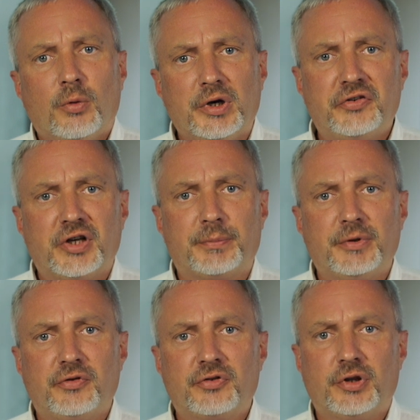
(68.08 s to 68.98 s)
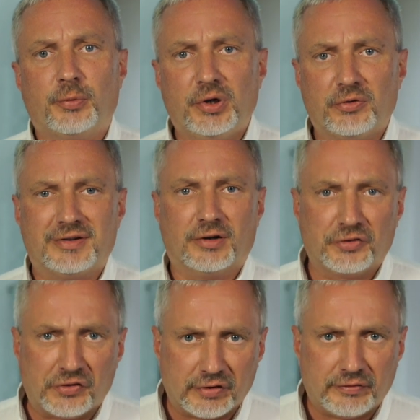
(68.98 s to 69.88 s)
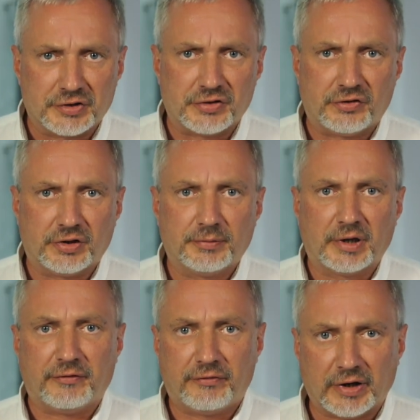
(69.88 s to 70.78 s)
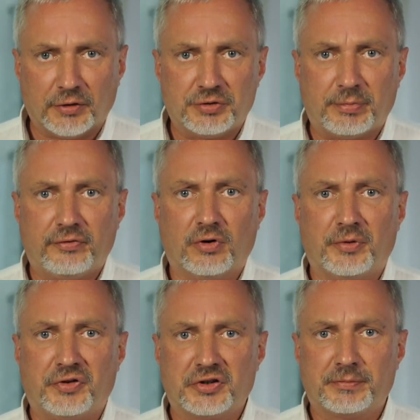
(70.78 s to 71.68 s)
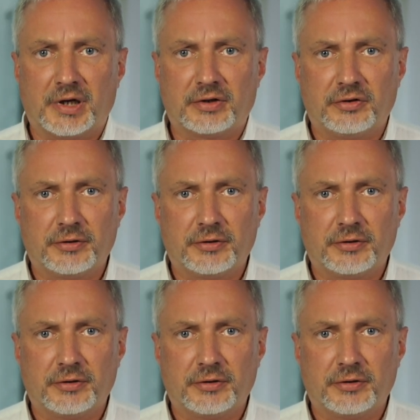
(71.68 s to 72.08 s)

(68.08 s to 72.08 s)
When this happens, the window's lost its efficiency and fails to perform as expected.